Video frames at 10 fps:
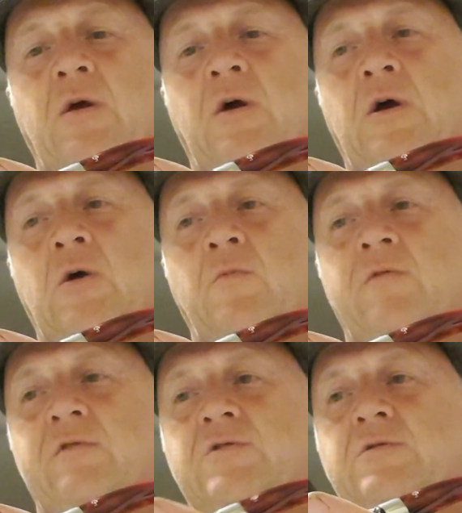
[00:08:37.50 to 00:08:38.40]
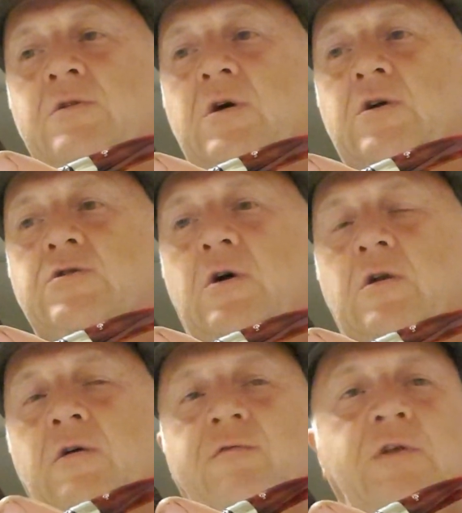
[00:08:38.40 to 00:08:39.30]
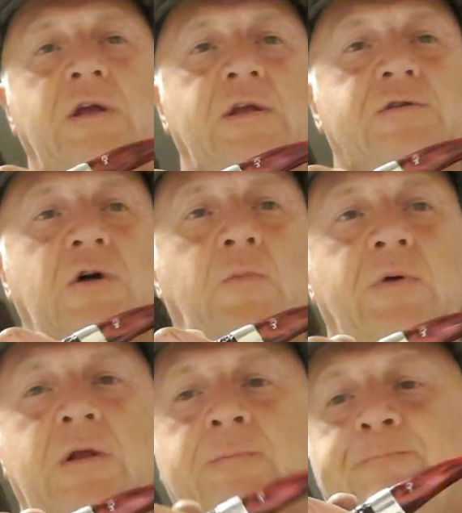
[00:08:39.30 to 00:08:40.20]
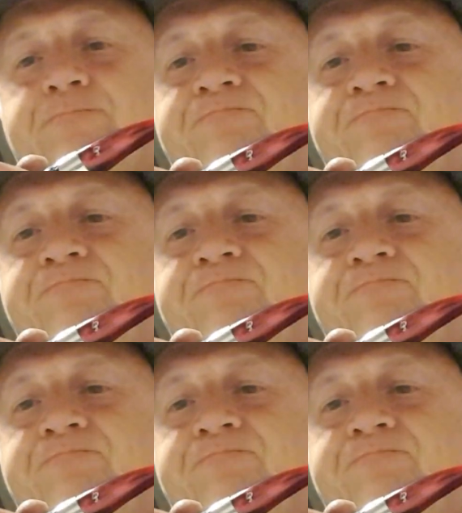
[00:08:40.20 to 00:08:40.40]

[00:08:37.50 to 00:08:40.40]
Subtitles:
with a chocolate and vanilla topping.